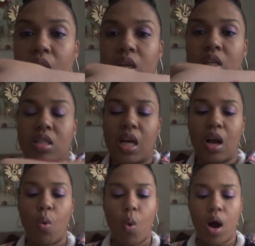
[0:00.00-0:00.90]
it looks
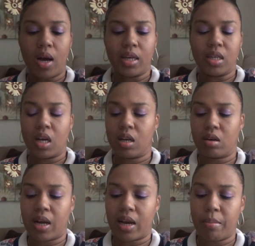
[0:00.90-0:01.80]
like a wine
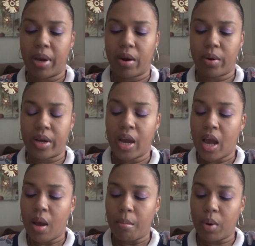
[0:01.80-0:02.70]
color like a berry
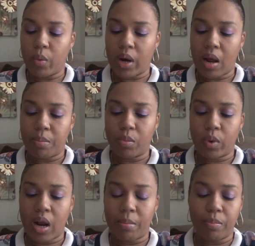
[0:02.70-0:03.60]
but when I
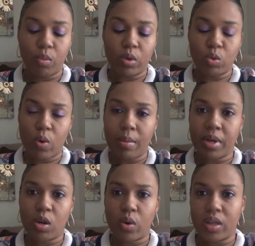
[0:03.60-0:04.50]
when I was
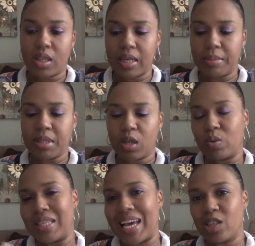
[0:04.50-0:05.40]
rubbing it on the lipstick
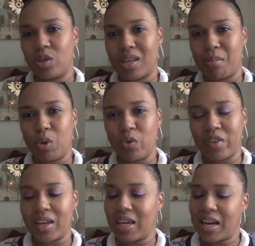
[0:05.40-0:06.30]
was actually
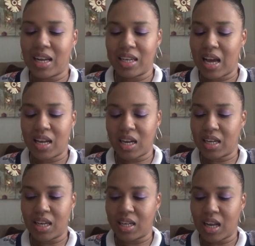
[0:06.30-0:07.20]
moving and I, I,
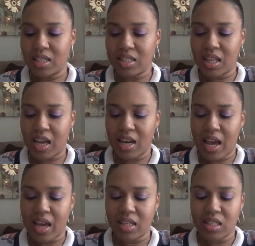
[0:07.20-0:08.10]
I cannot stand
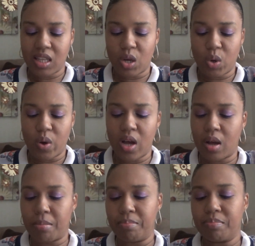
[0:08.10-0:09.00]
that so
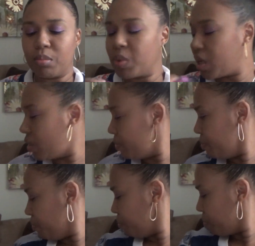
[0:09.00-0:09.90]
um but
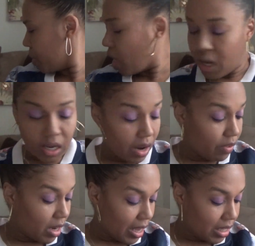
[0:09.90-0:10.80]

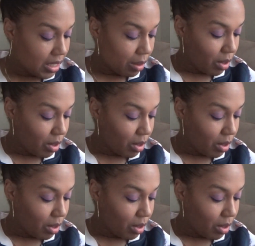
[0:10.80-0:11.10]
nevertheless